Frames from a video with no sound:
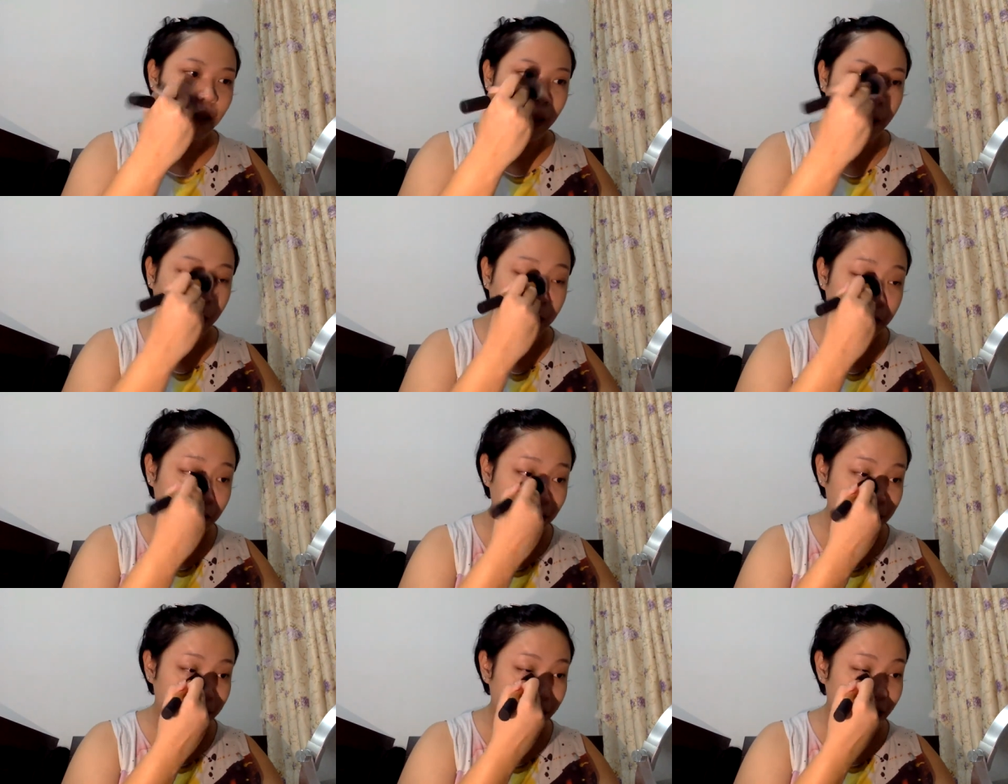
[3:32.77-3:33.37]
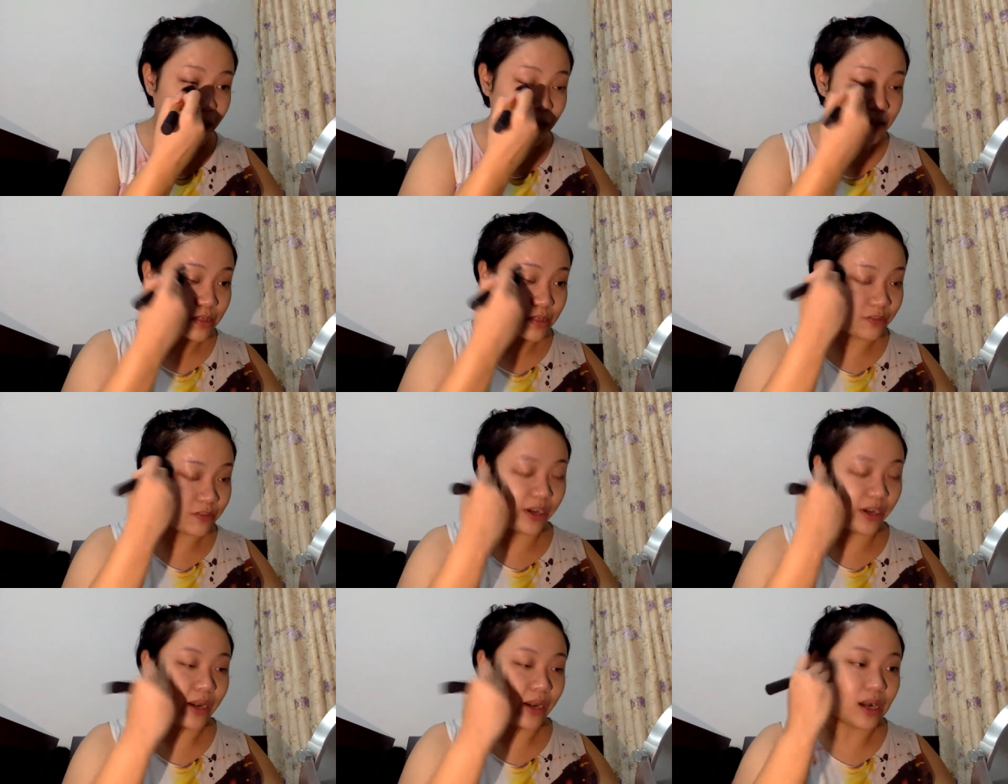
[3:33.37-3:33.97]
it just becomes
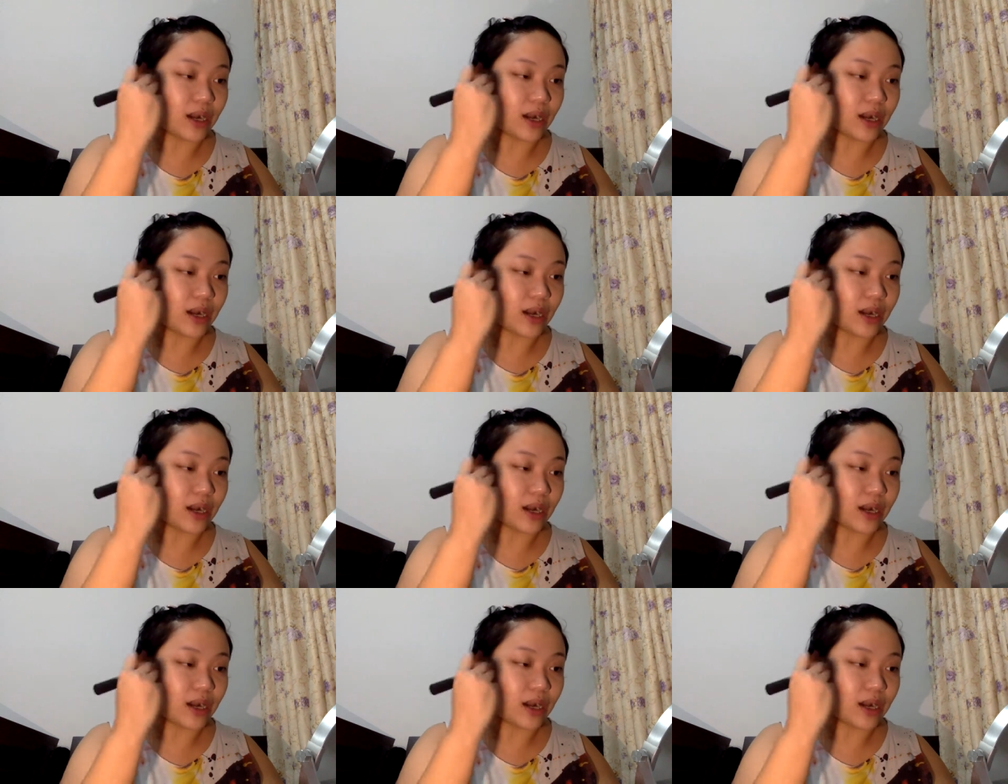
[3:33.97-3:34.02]
very